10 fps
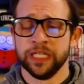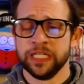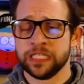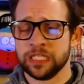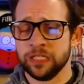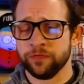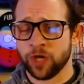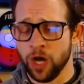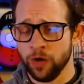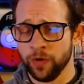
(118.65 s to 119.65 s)
Steve
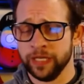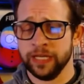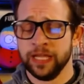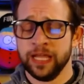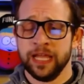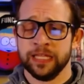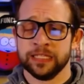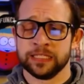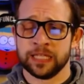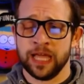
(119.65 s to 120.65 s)
Cohen,
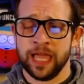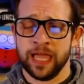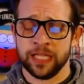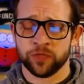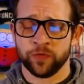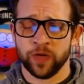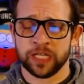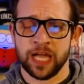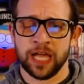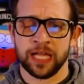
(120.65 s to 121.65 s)
is a hedge
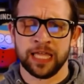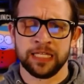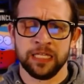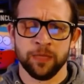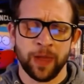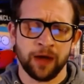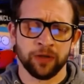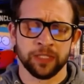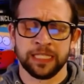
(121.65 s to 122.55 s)
fund guy, and he apparently